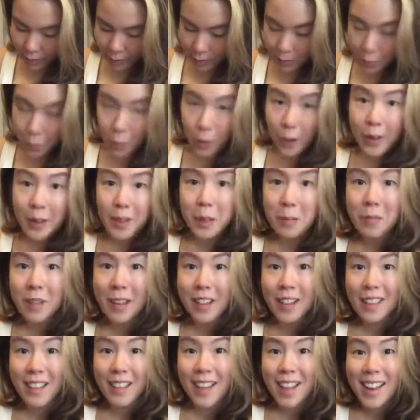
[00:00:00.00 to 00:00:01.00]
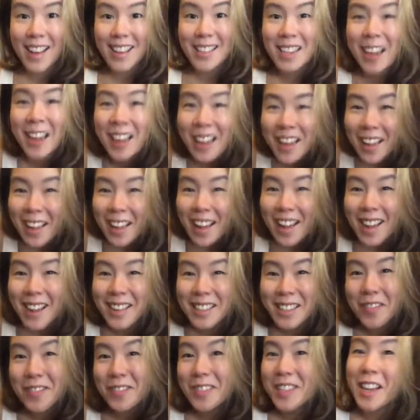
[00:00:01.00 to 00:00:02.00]
reward them like that.
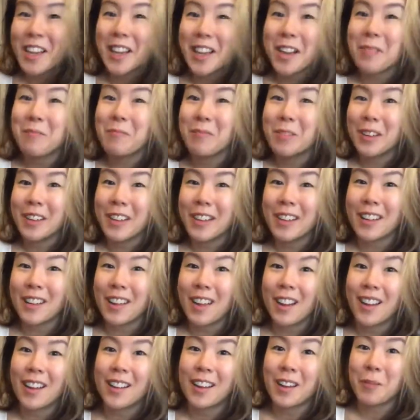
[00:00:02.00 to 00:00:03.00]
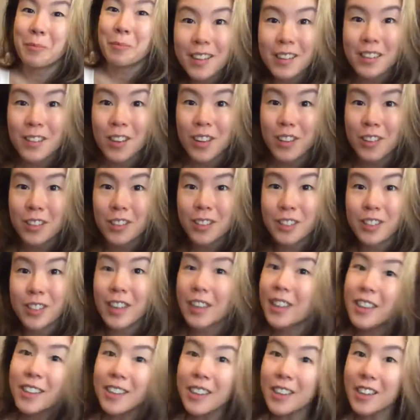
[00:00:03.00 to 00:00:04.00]
As I've said, I'm really not a dog
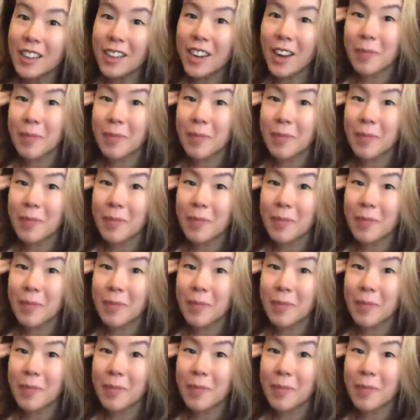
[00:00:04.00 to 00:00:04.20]
trainer.